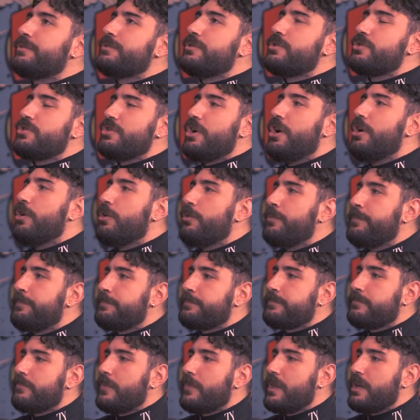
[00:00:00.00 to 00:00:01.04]
So,
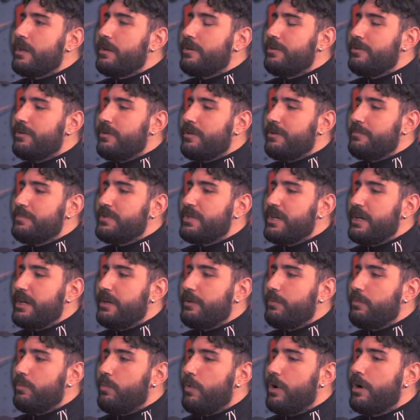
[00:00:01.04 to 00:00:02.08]
you know what I'm
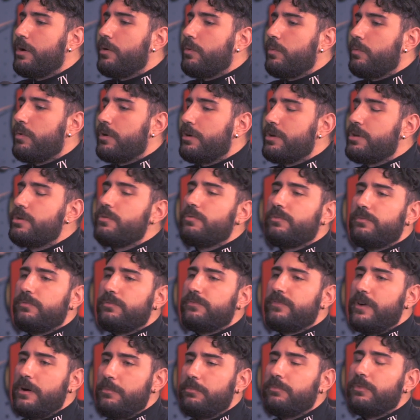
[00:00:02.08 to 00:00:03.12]
saying? Where are you
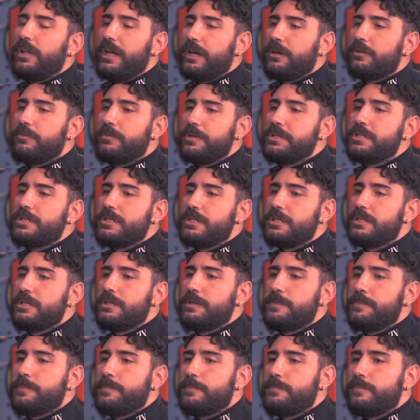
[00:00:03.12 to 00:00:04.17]
from, like, originally?
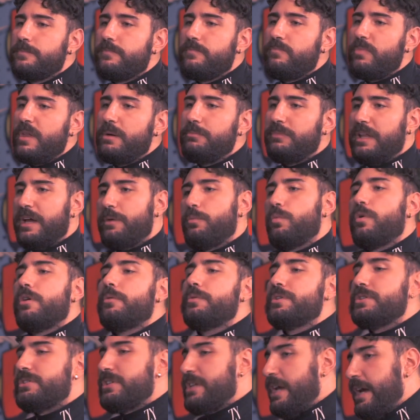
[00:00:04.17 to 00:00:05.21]
Like, where were
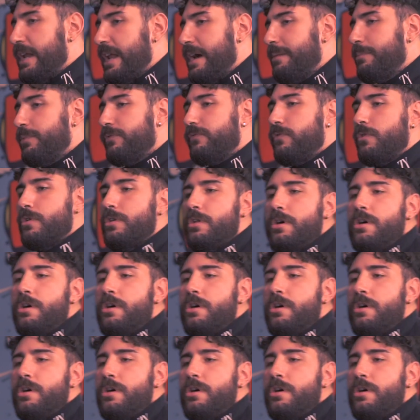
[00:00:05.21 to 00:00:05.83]
you staying at before the